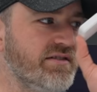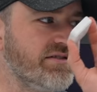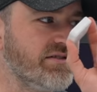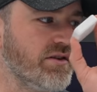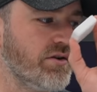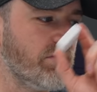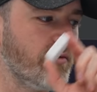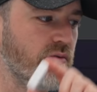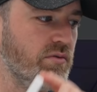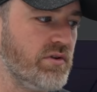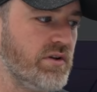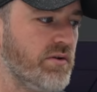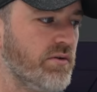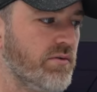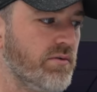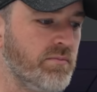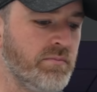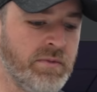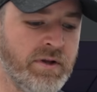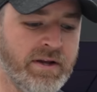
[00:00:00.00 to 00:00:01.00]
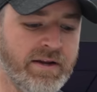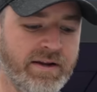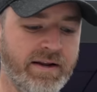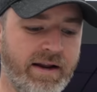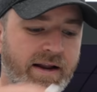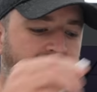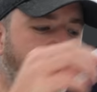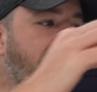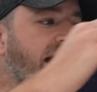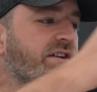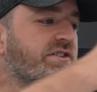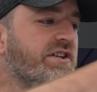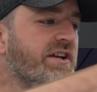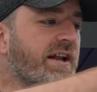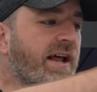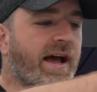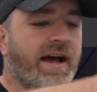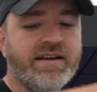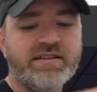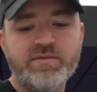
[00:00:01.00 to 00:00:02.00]
It's a cool little
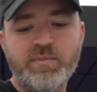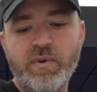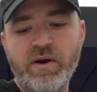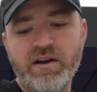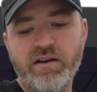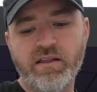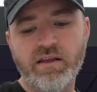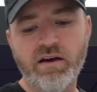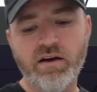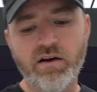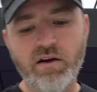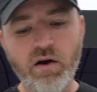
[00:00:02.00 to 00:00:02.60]
gadget aspect there.